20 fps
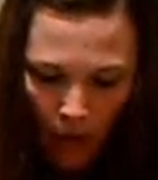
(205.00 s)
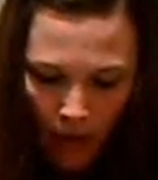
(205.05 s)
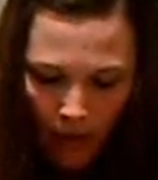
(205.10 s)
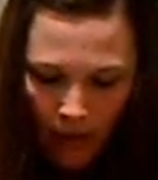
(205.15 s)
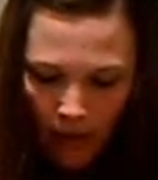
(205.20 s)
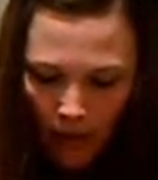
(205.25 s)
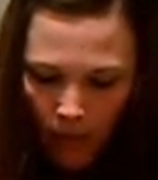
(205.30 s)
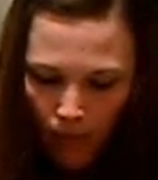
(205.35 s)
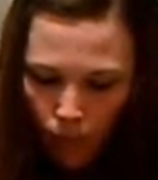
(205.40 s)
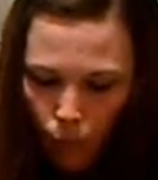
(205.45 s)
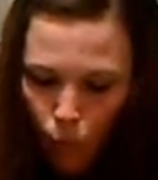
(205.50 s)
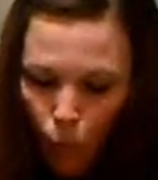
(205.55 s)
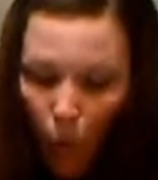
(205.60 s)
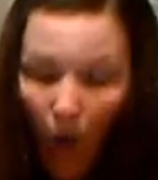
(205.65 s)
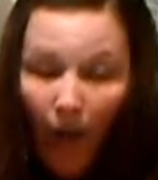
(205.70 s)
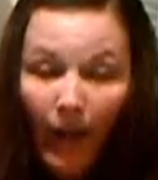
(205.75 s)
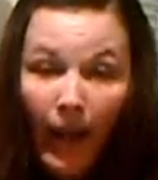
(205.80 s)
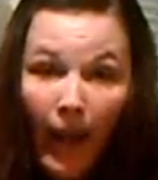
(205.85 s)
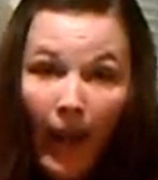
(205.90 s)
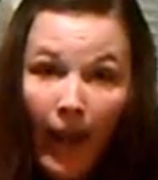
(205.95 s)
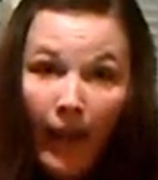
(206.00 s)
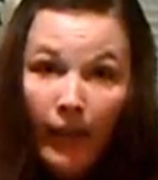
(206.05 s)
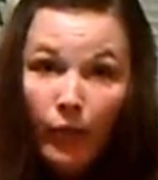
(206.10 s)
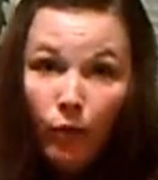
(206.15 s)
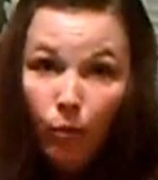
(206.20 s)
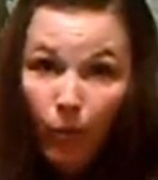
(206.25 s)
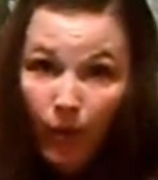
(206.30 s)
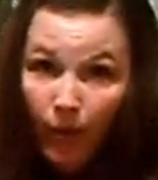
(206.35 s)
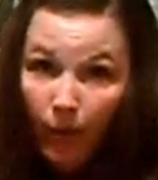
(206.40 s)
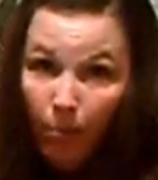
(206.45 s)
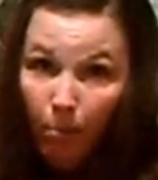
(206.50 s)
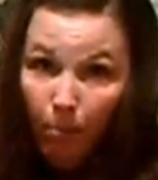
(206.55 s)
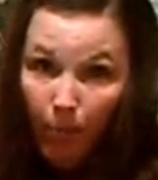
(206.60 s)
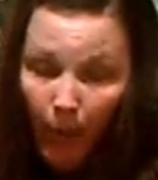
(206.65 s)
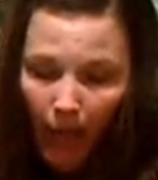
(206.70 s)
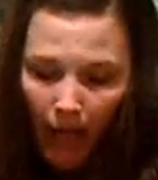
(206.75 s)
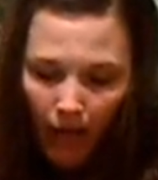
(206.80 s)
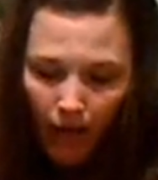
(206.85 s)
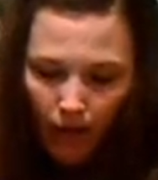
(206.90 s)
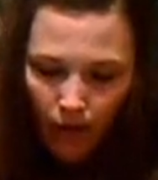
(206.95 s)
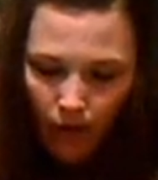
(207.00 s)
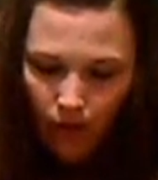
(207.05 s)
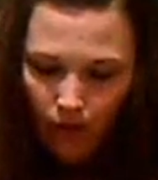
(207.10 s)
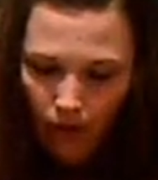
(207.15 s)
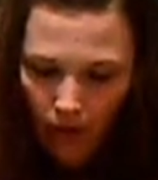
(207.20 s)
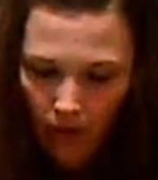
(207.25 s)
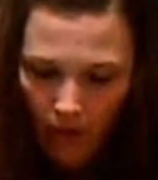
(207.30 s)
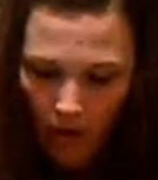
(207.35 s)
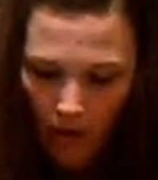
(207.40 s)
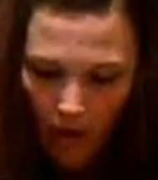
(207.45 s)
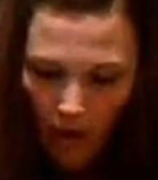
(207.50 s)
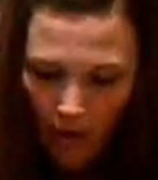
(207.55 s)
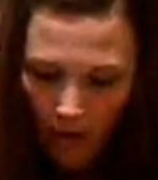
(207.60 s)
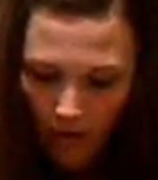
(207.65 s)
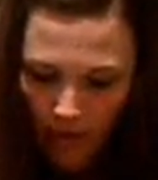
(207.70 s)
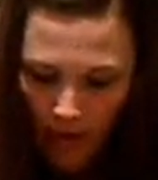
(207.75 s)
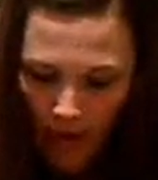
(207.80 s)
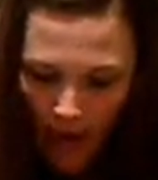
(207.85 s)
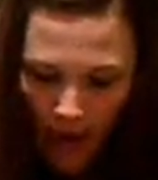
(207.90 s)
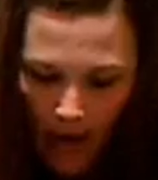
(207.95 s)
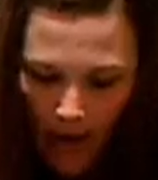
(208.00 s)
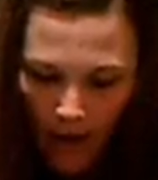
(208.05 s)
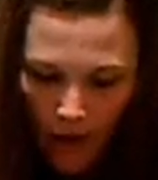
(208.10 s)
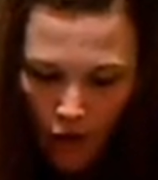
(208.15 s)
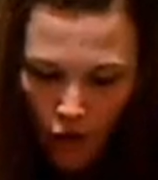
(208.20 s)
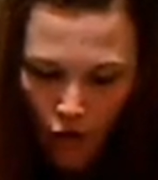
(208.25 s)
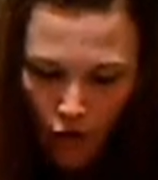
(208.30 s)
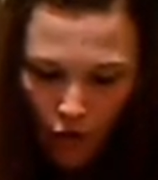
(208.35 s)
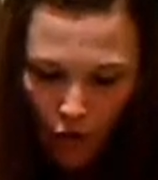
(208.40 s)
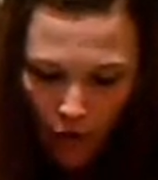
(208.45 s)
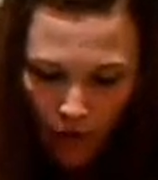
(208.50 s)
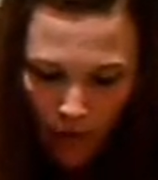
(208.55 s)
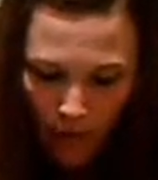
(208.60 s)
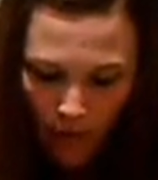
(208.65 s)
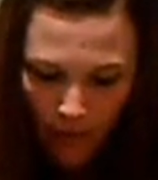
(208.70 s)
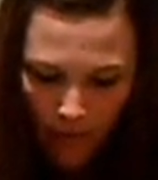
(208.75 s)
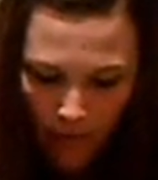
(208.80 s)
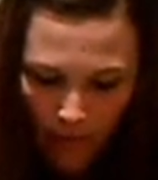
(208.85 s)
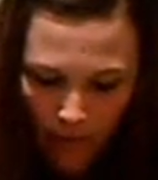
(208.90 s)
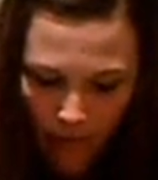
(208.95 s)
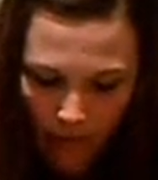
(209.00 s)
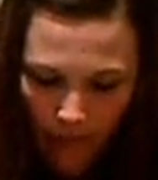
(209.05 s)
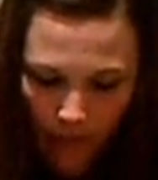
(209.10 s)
And you want to leave one end with a bit of an edge.